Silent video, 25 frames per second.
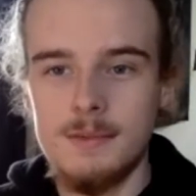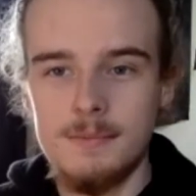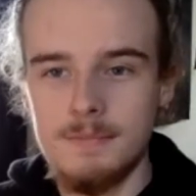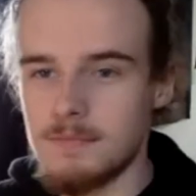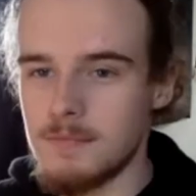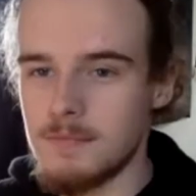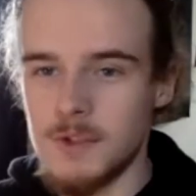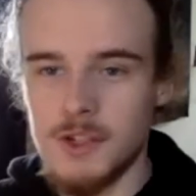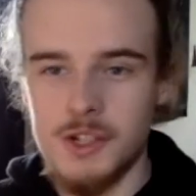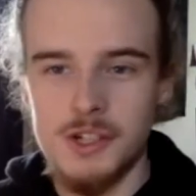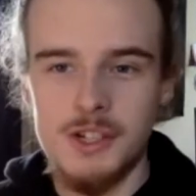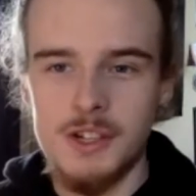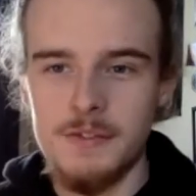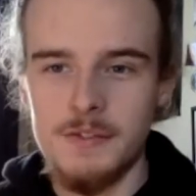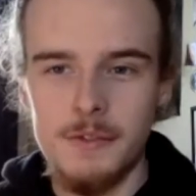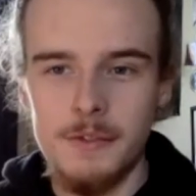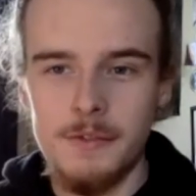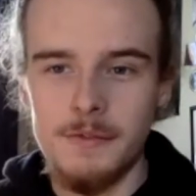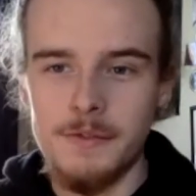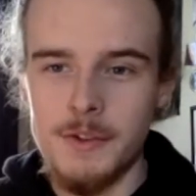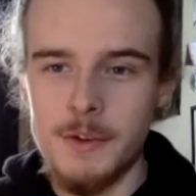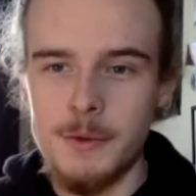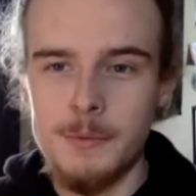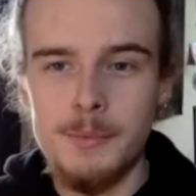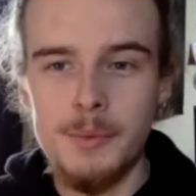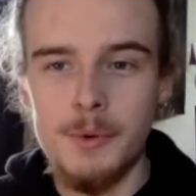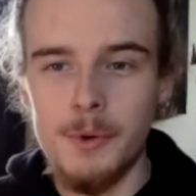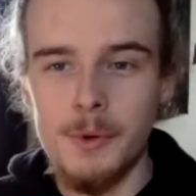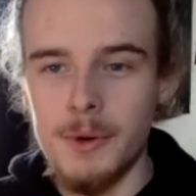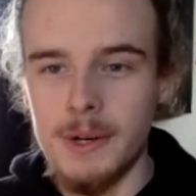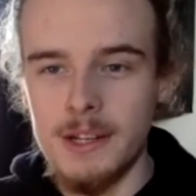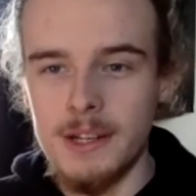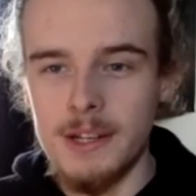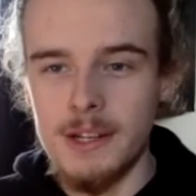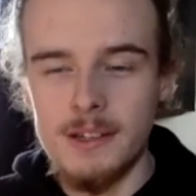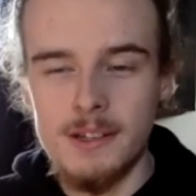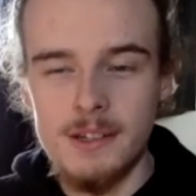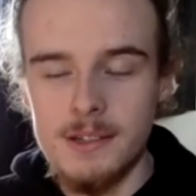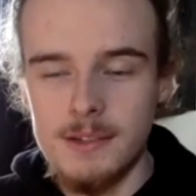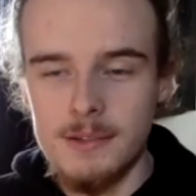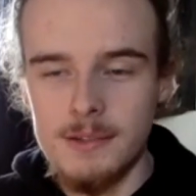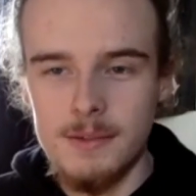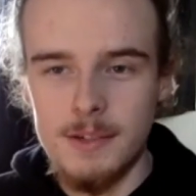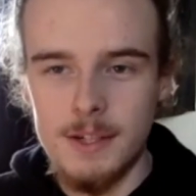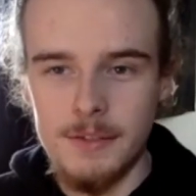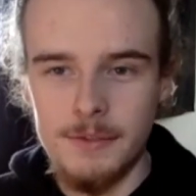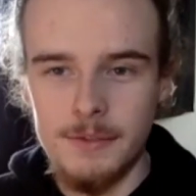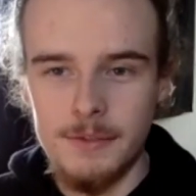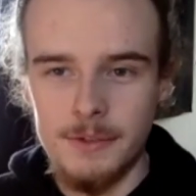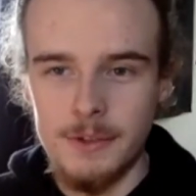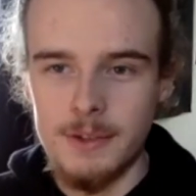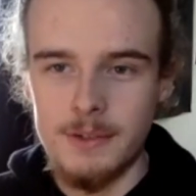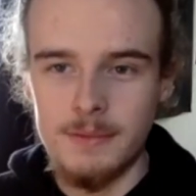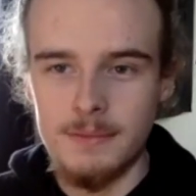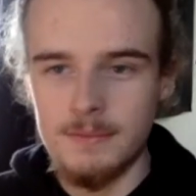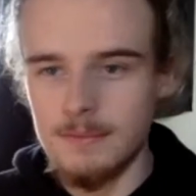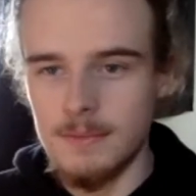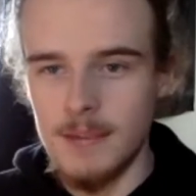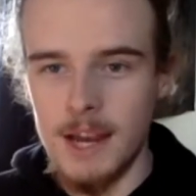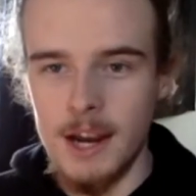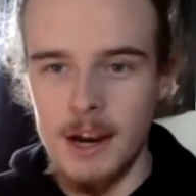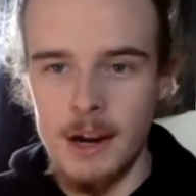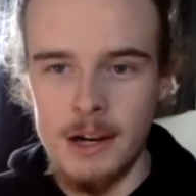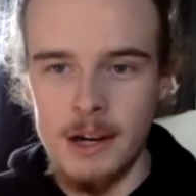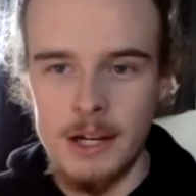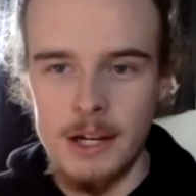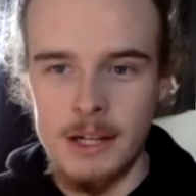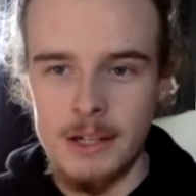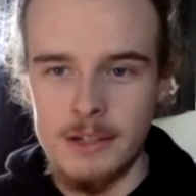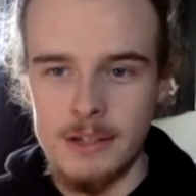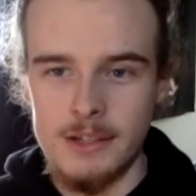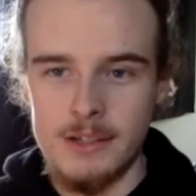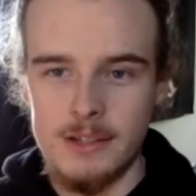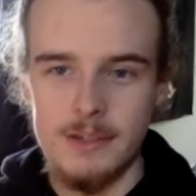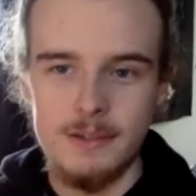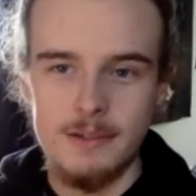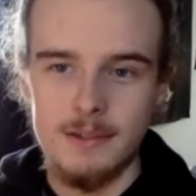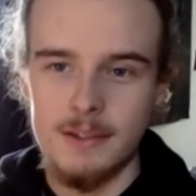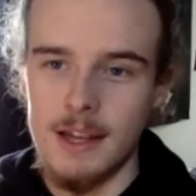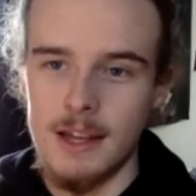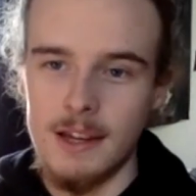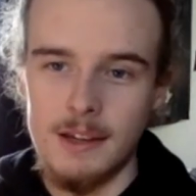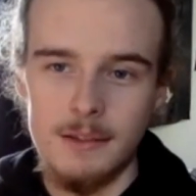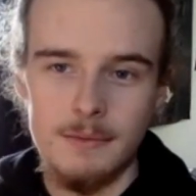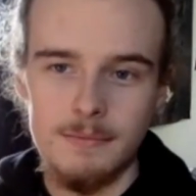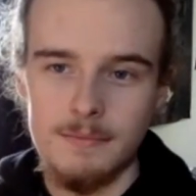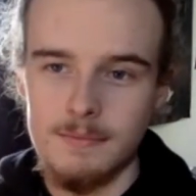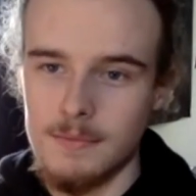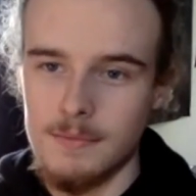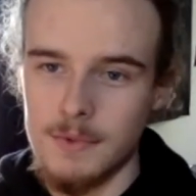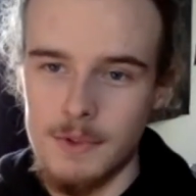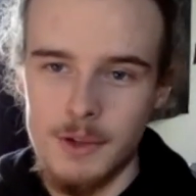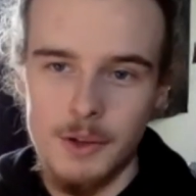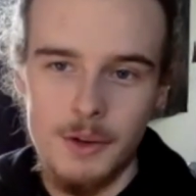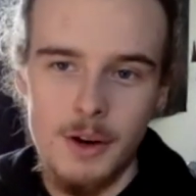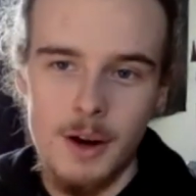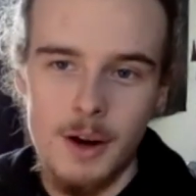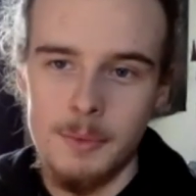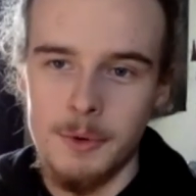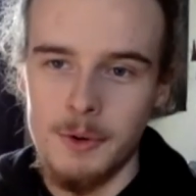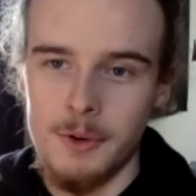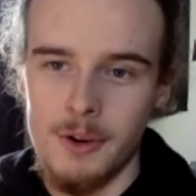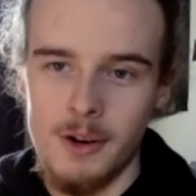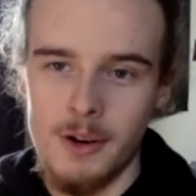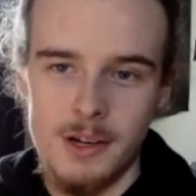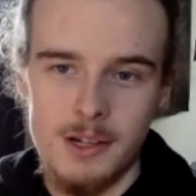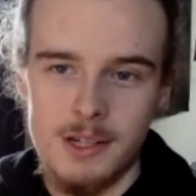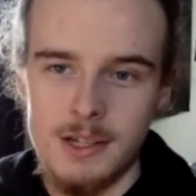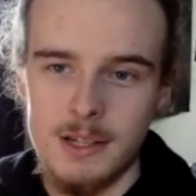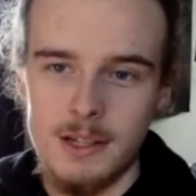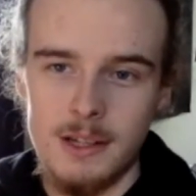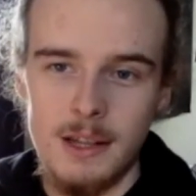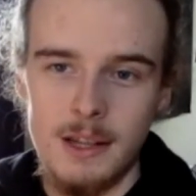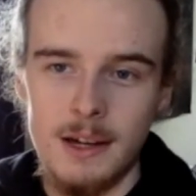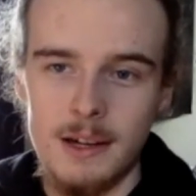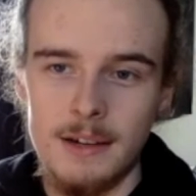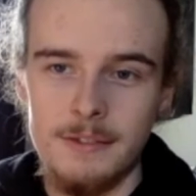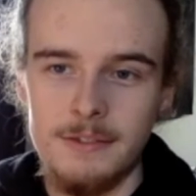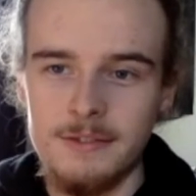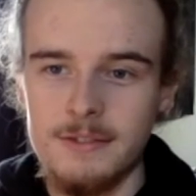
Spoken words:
just different viewpoints, different areas that you come across in life.